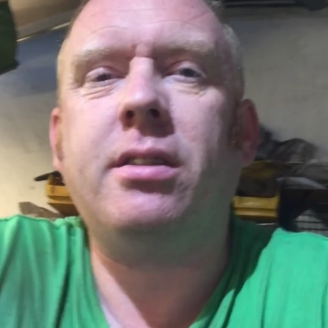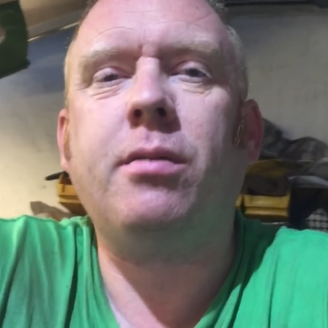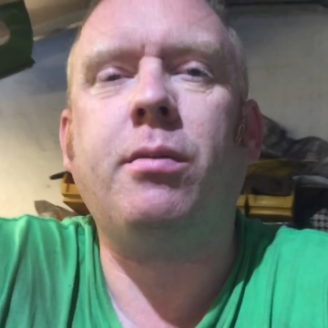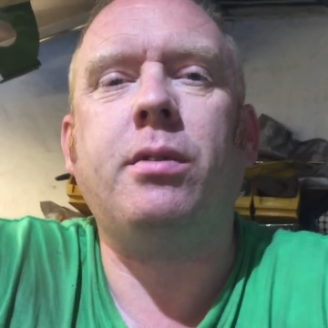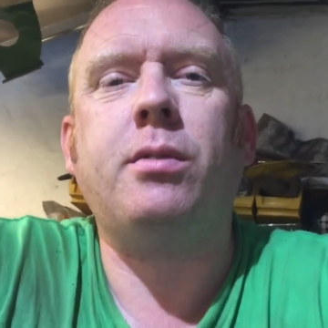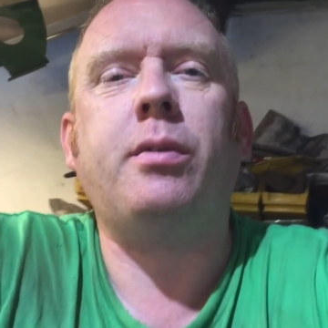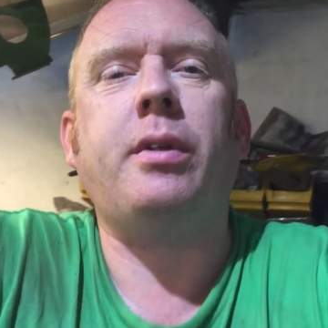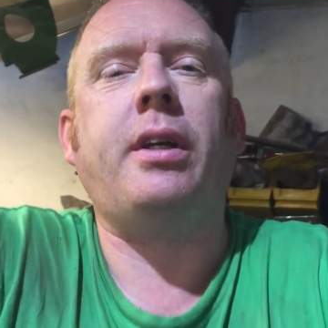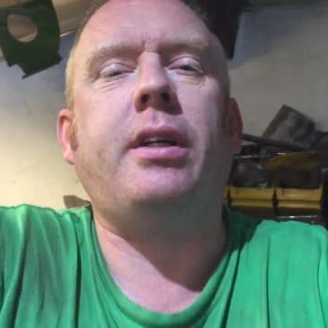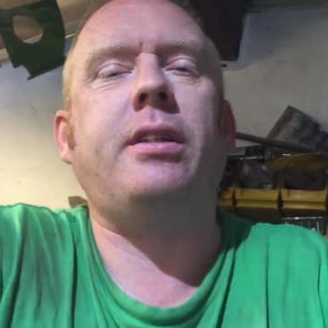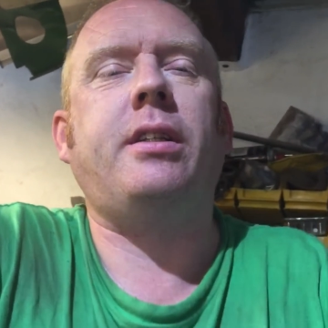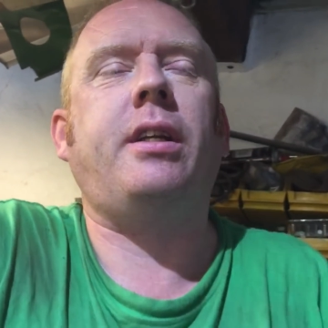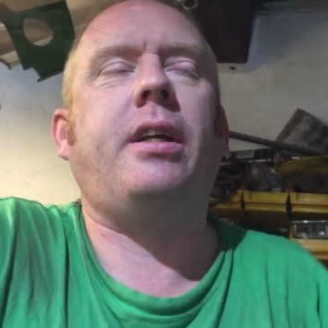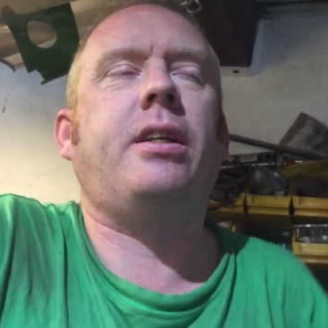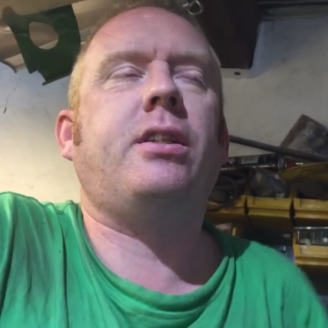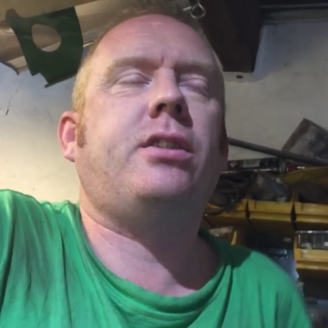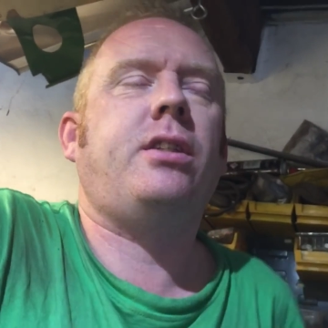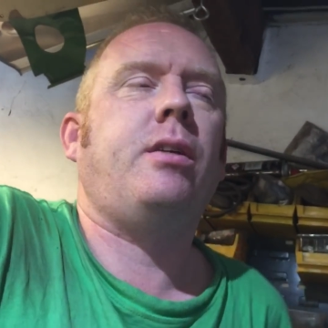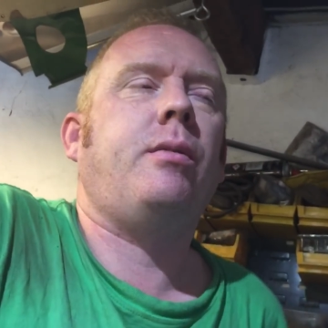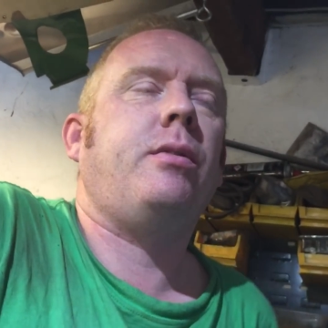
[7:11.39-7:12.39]
So once we get into
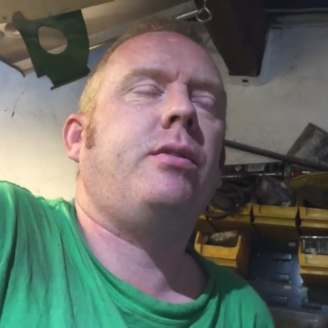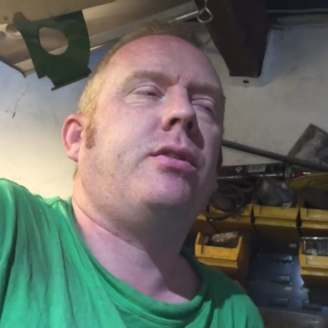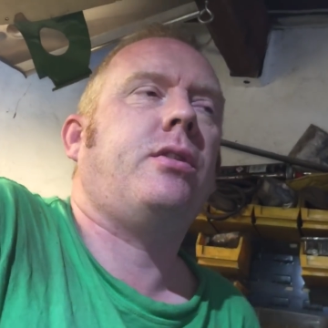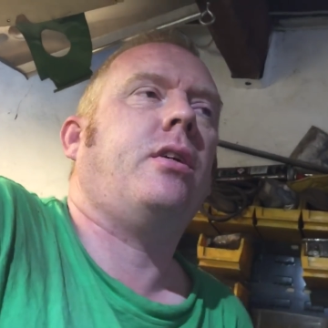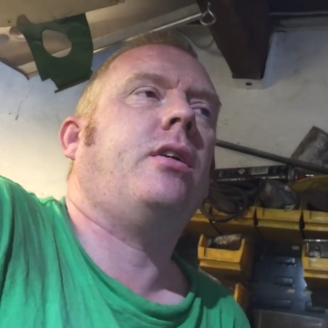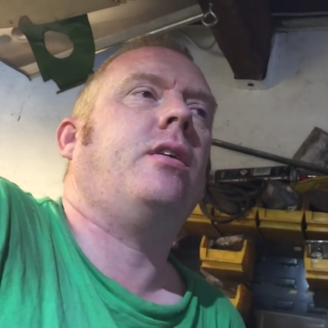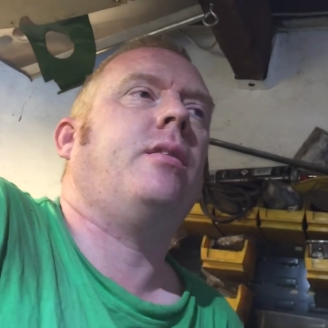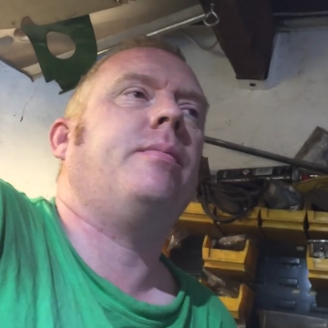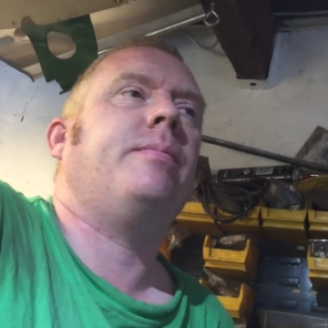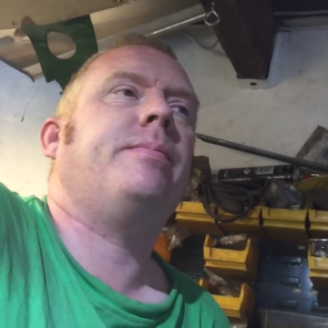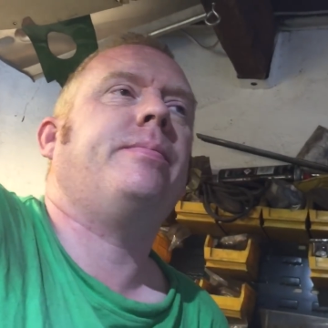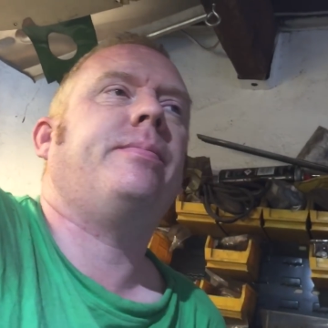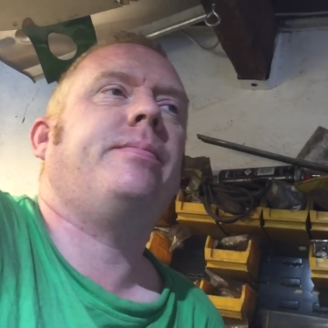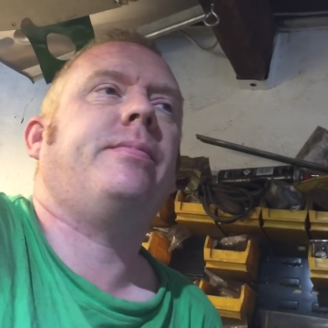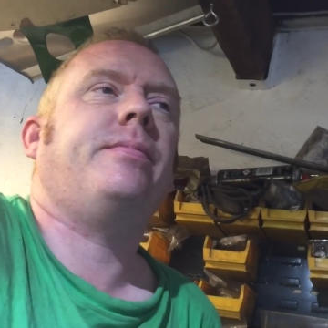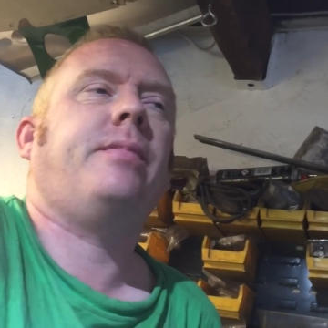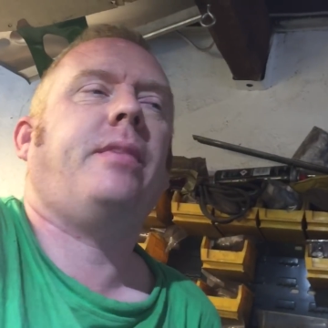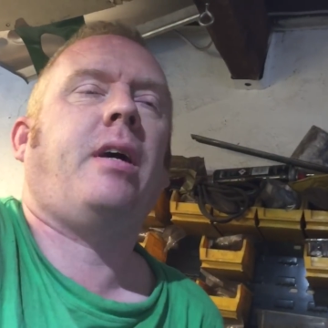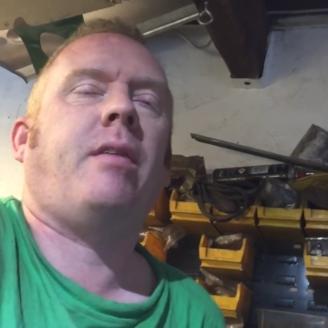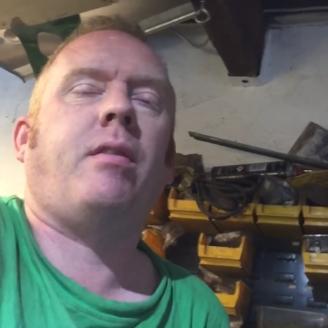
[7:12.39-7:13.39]
next year, we start
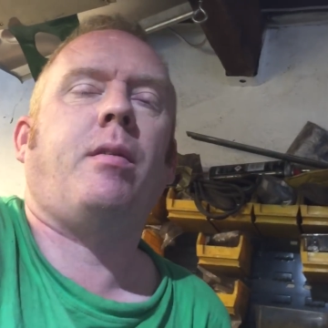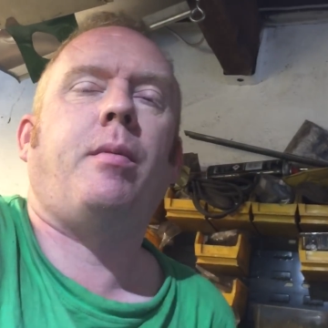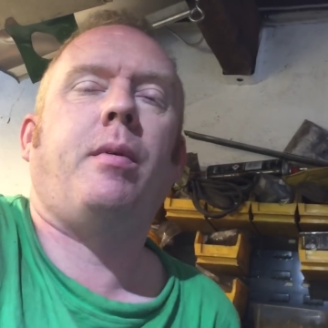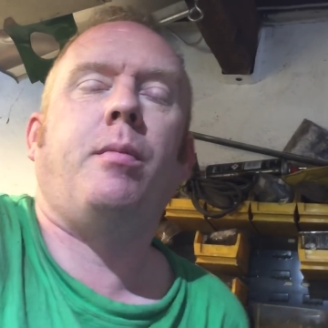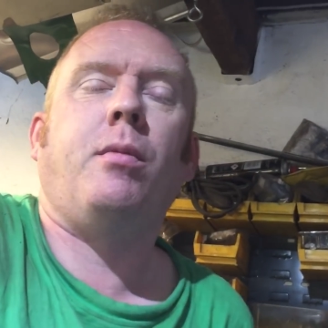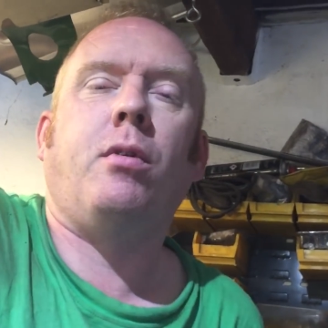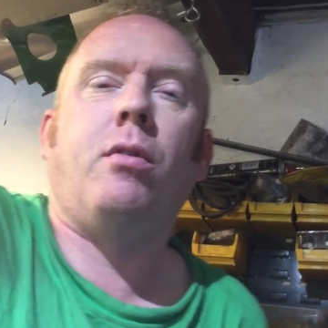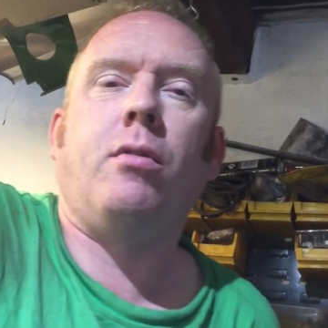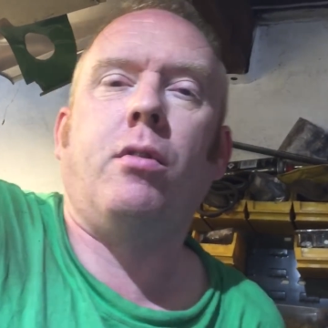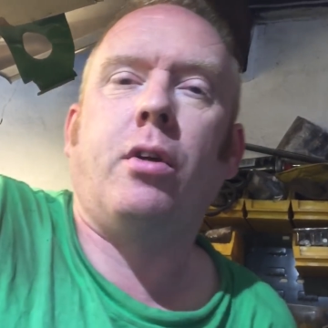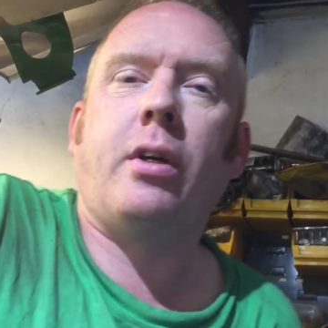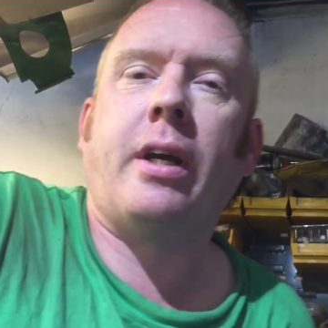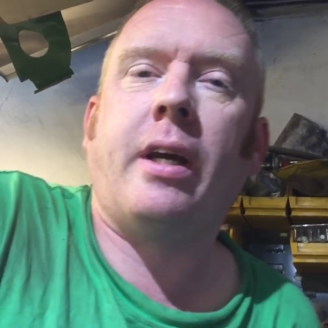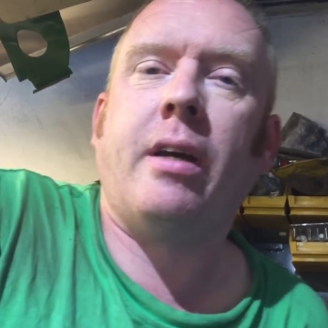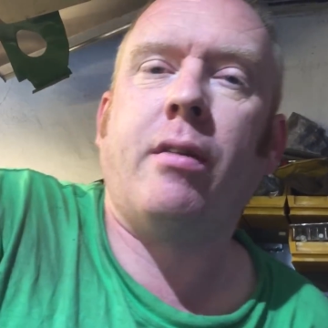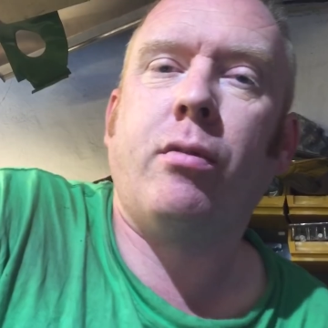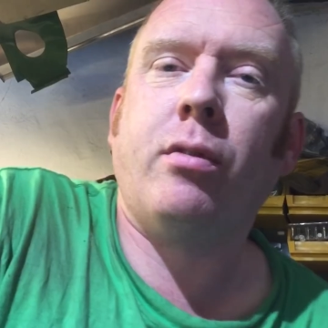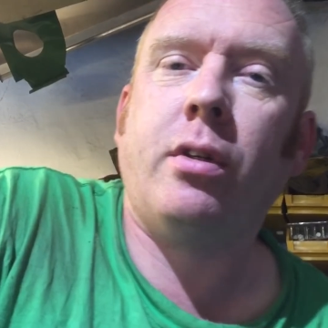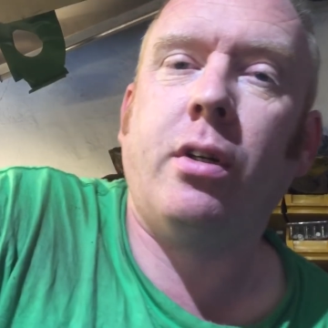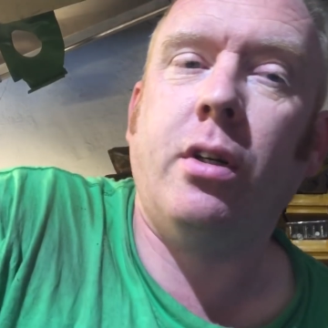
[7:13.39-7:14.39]
having a bit more look
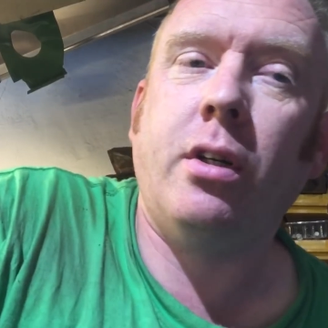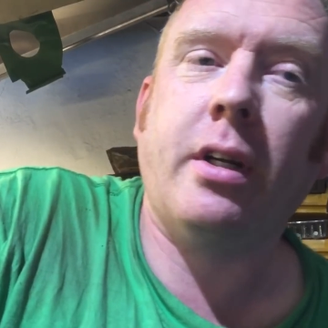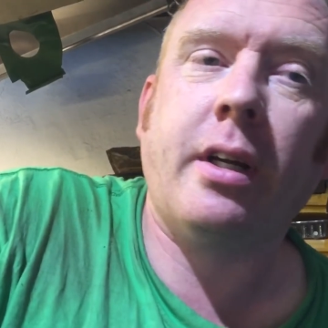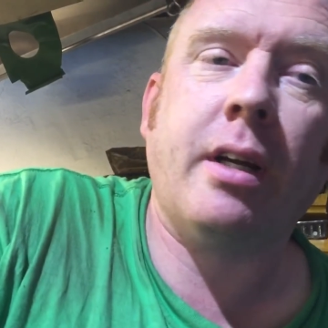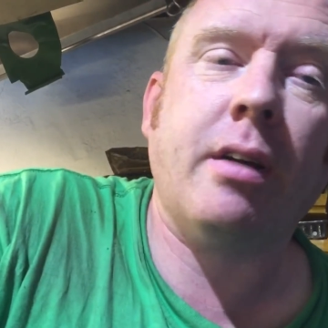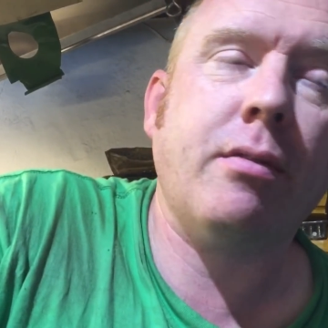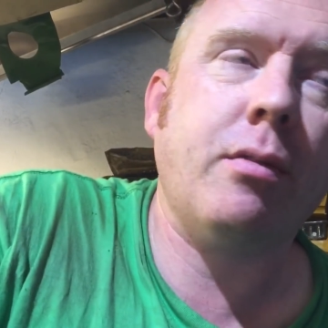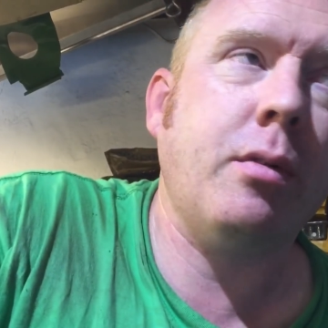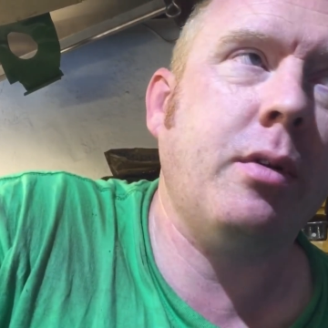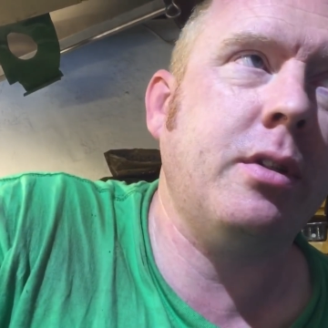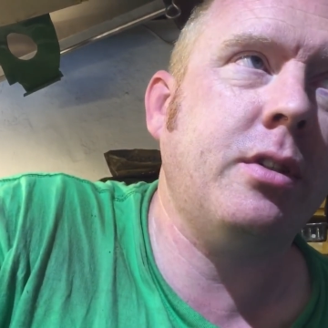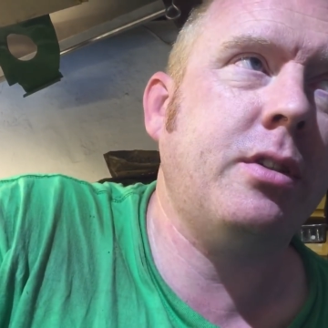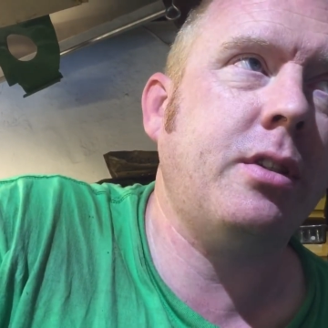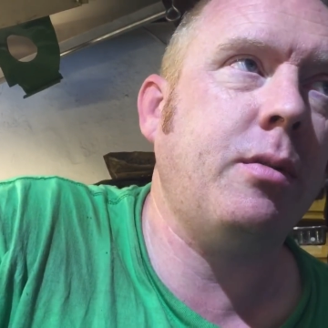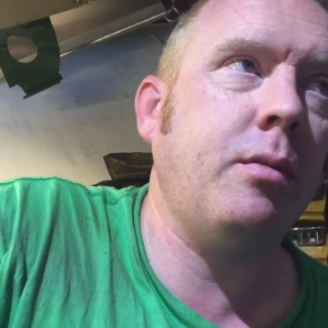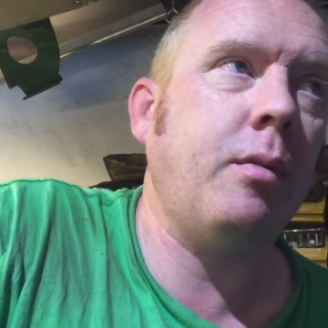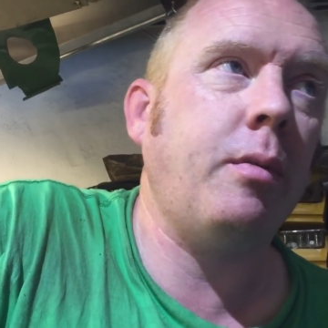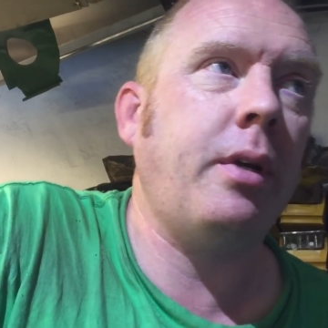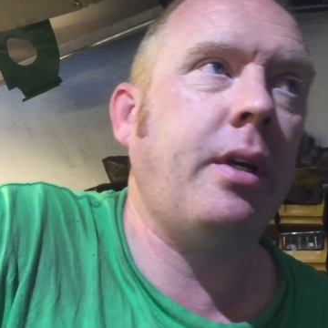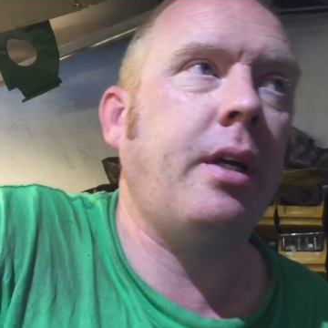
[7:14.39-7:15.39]
out. Everyone can look out for one, see
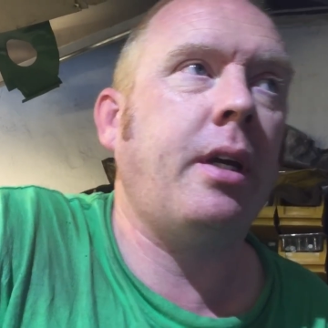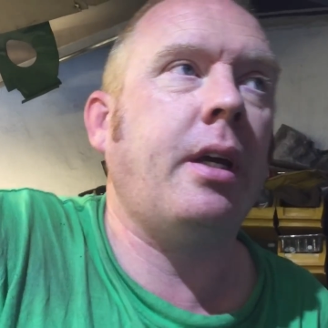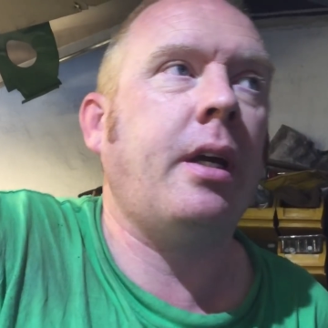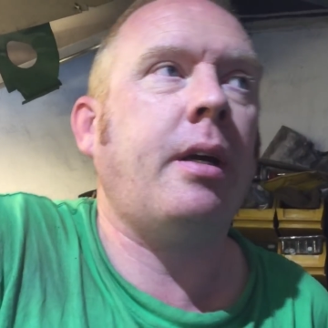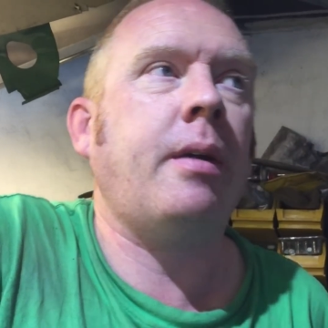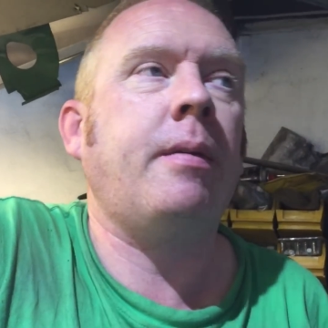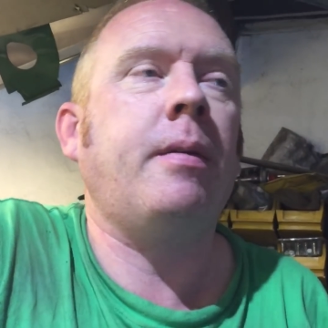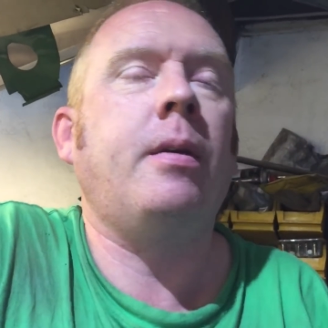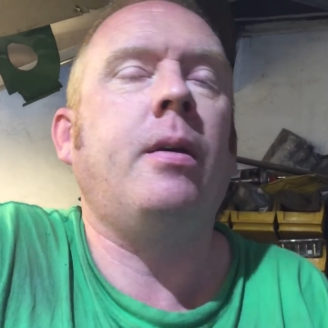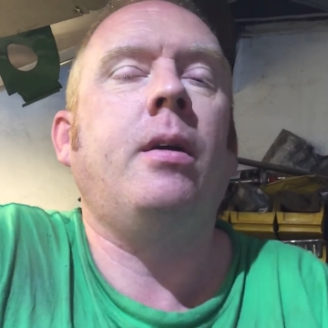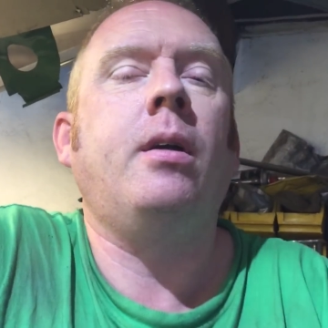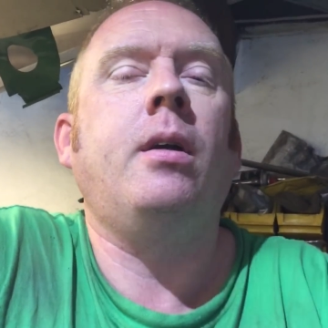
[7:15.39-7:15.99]
what we can get.